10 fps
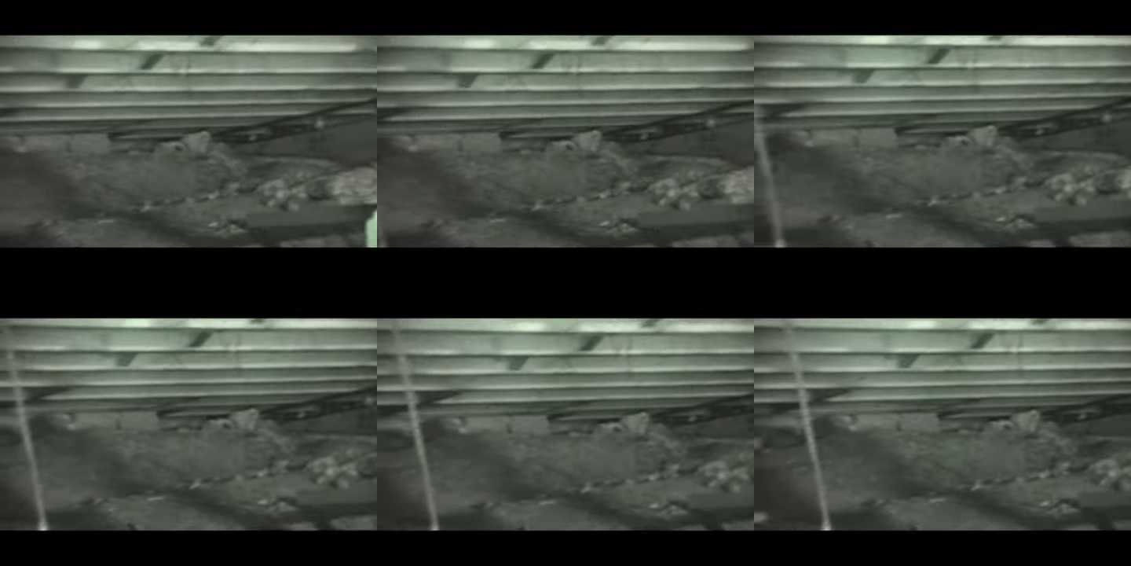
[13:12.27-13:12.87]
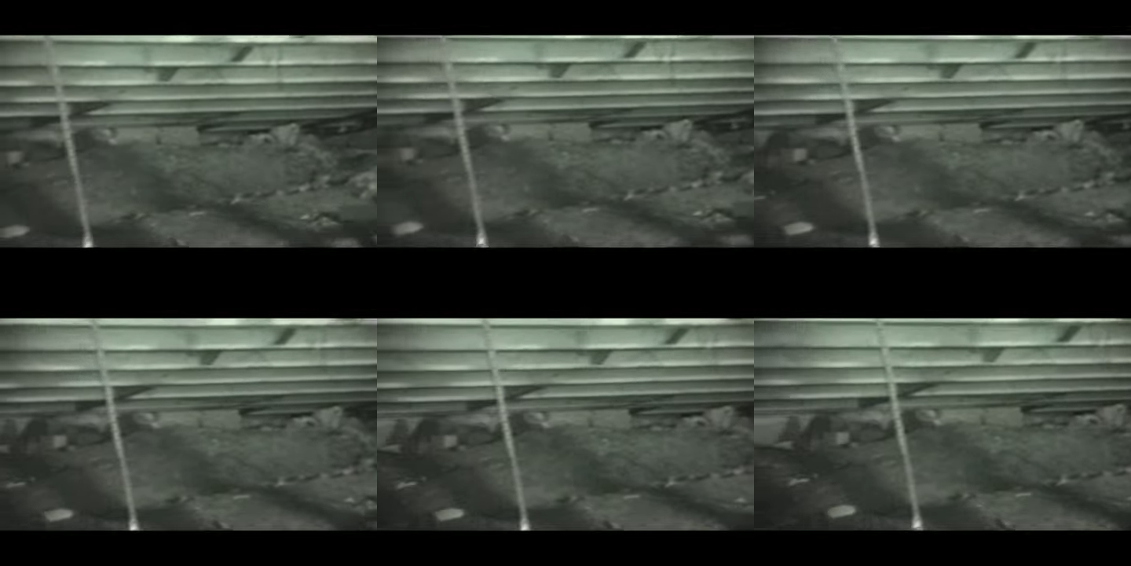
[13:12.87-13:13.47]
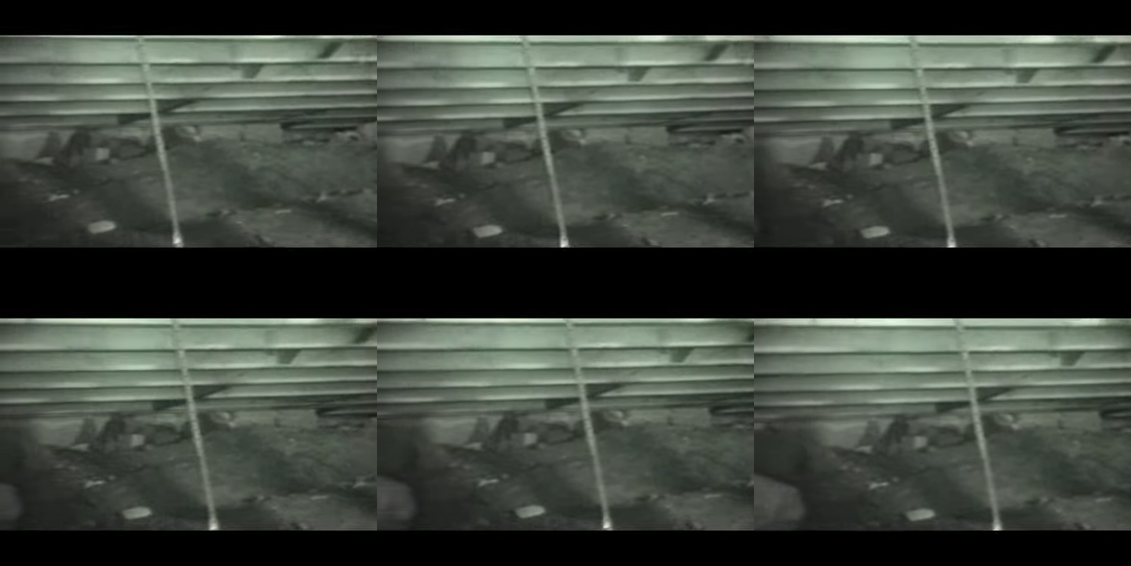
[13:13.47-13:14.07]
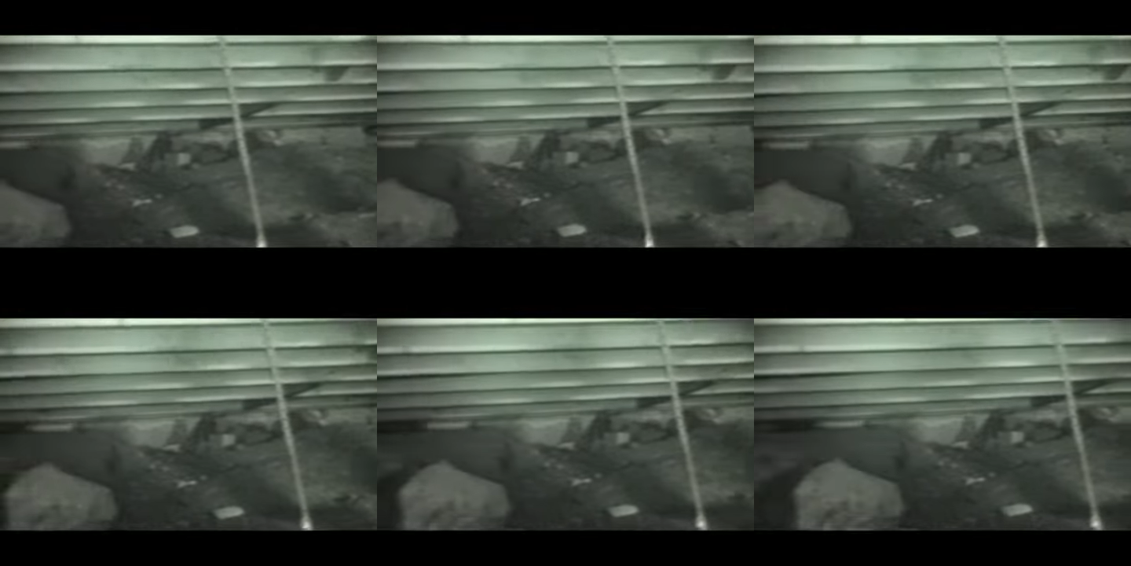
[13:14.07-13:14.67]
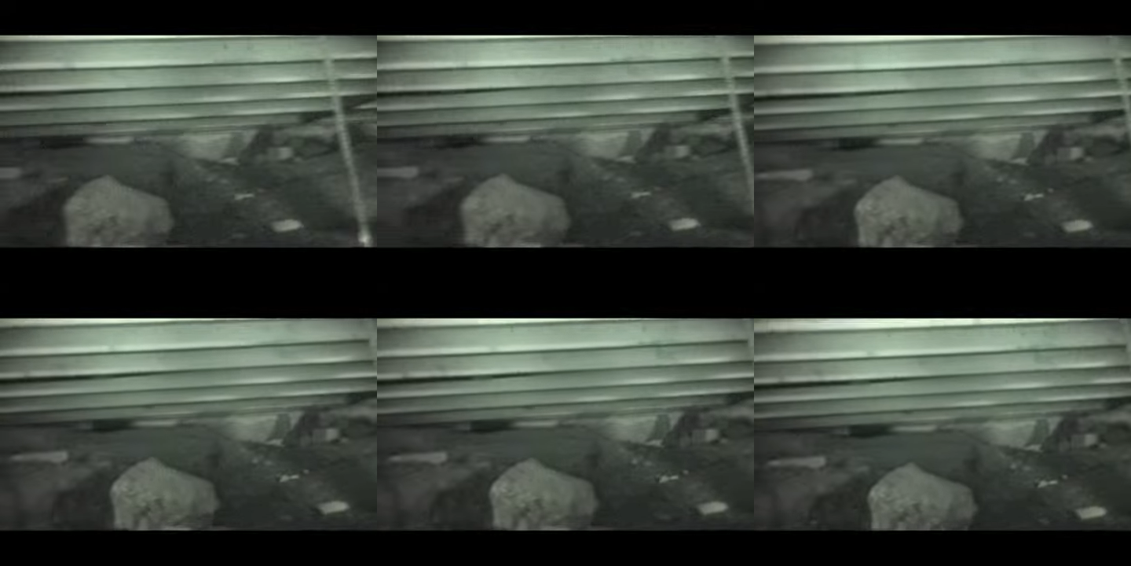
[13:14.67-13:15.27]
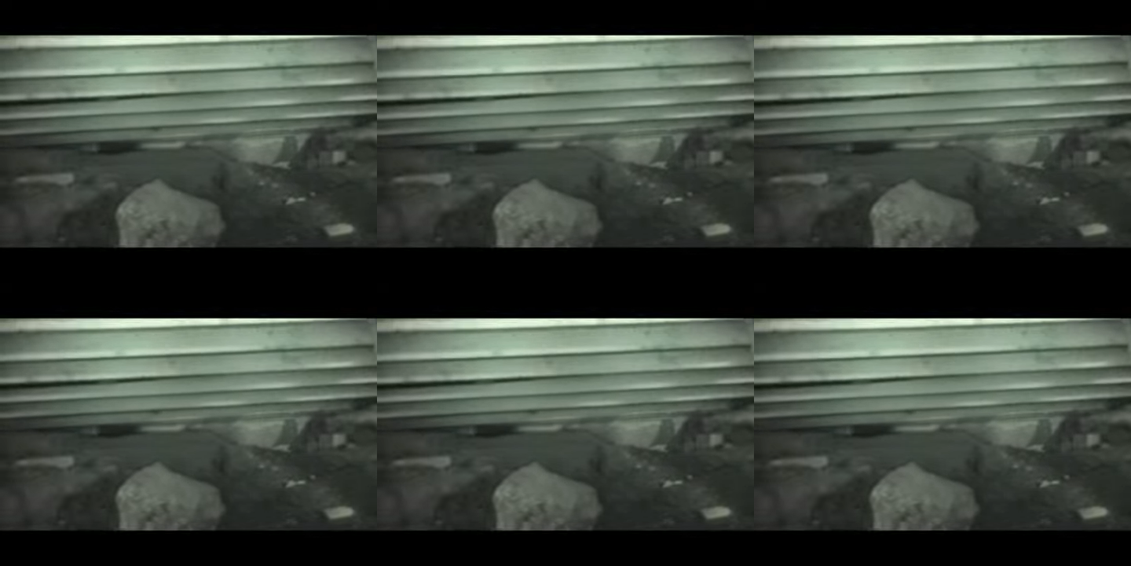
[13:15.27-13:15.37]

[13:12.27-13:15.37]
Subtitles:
No face is visible, so there are no lips to read.